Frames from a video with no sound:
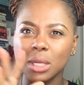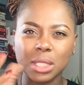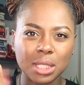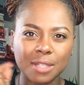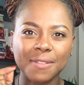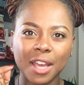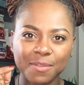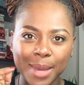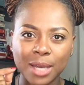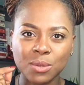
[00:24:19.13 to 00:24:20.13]

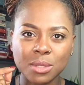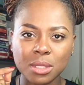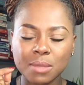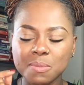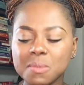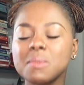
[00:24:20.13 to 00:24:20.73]
65 pounds.